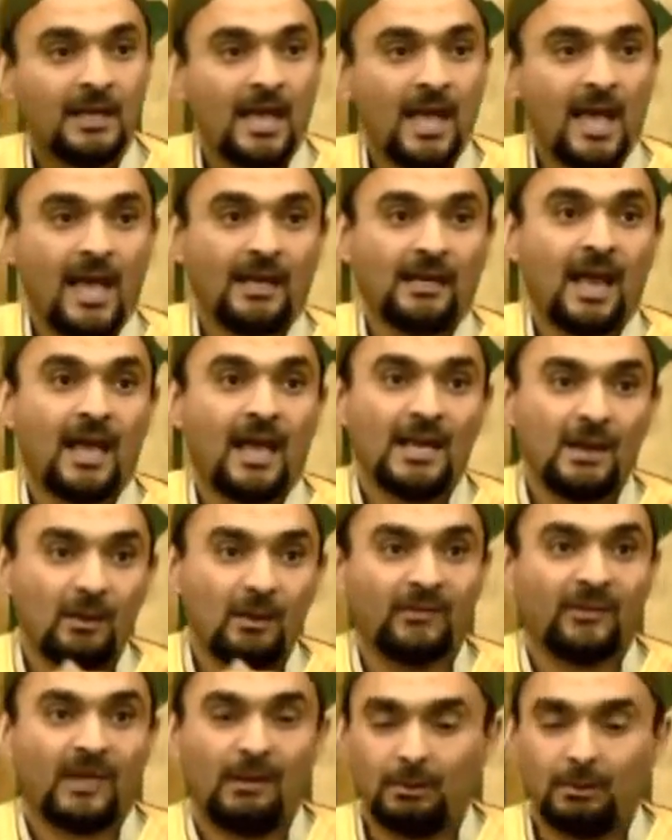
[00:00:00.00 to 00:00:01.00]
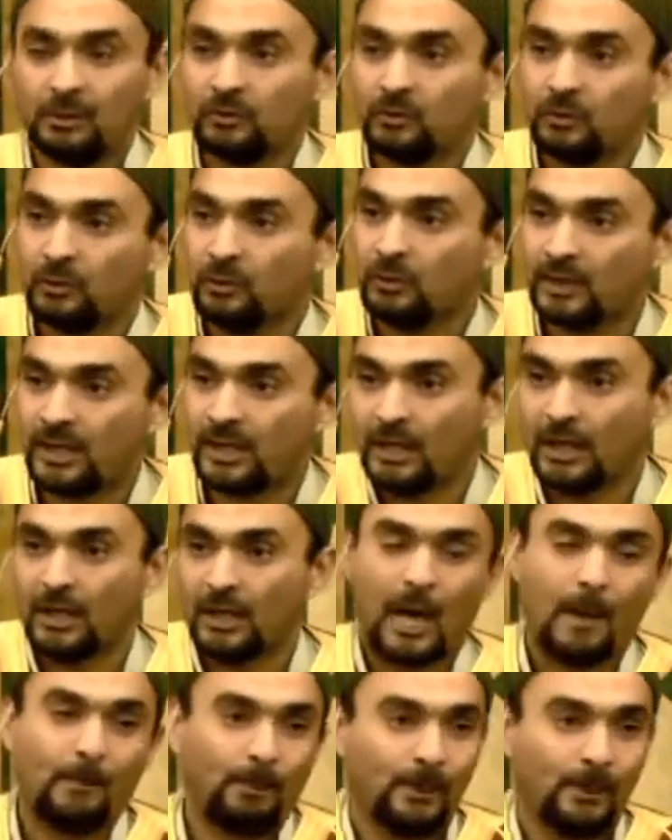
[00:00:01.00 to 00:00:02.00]
and, and he was able to kill
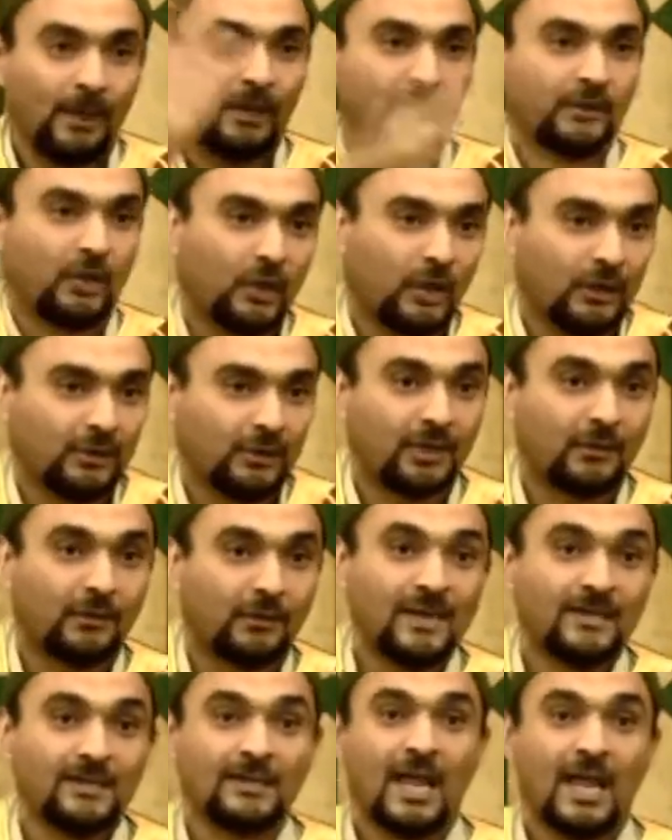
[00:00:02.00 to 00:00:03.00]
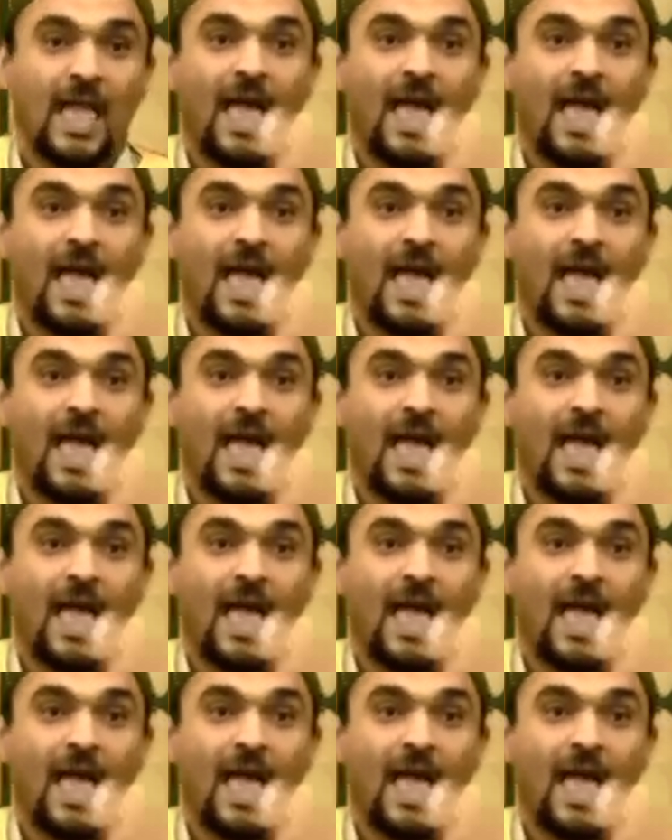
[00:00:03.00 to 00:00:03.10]
a couple and hurt the rest.